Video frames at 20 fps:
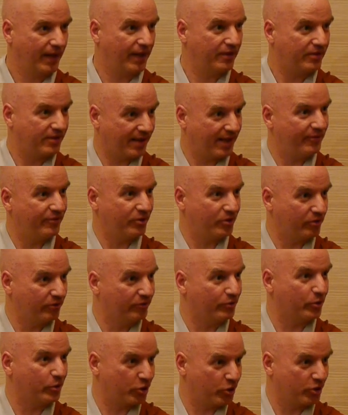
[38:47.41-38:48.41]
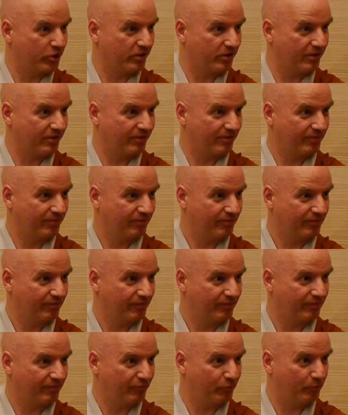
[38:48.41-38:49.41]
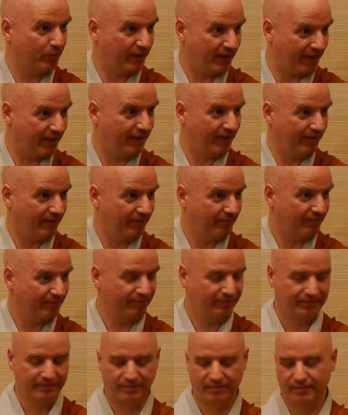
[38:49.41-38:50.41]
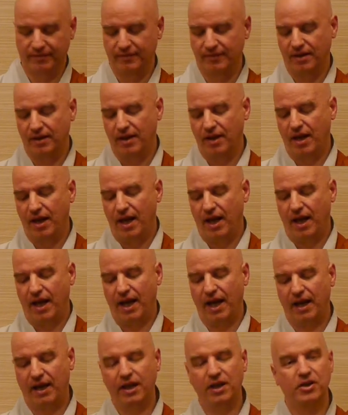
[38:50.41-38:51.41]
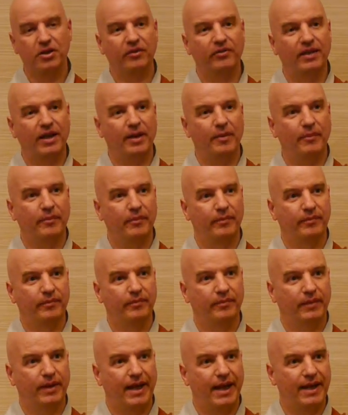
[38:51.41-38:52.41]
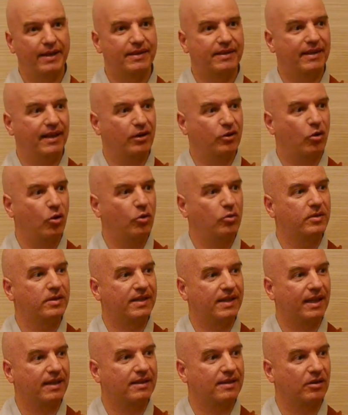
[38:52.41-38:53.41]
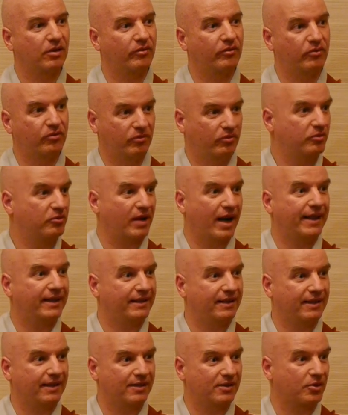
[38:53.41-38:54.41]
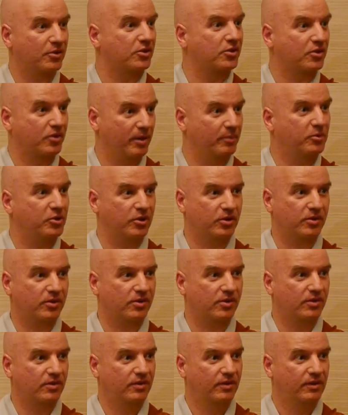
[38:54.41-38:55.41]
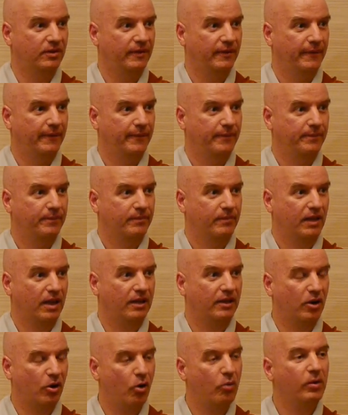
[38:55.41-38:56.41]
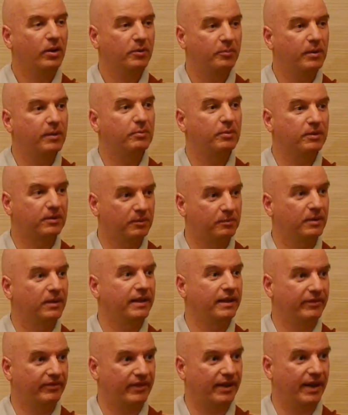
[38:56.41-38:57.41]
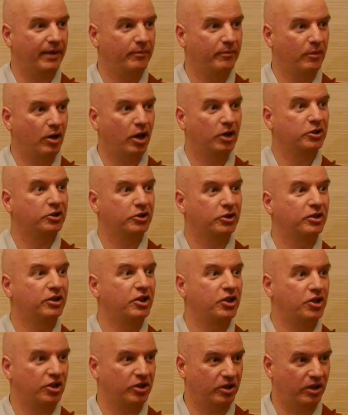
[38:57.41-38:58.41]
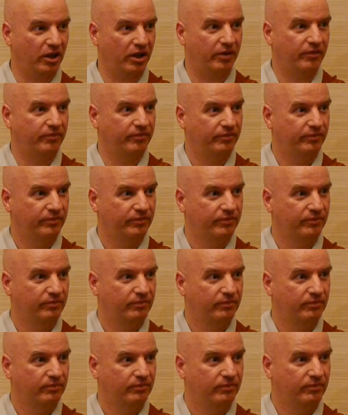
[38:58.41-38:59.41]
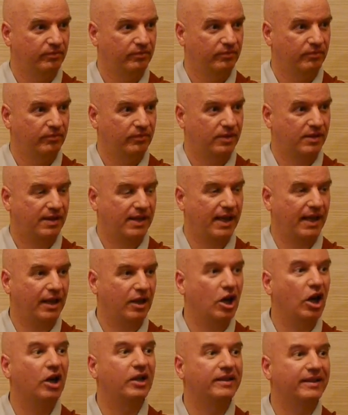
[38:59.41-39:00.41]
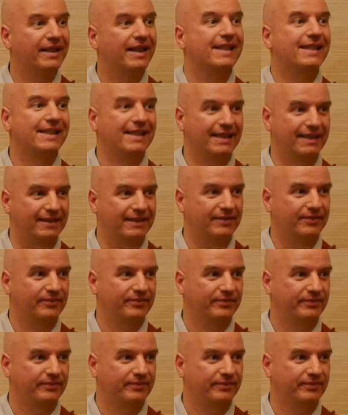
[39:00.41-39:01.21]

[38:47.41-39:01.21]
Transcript: and several versions within, and each of them has their own sets of writings or scriptures and they all want people to believe them unconditionally, saying untested.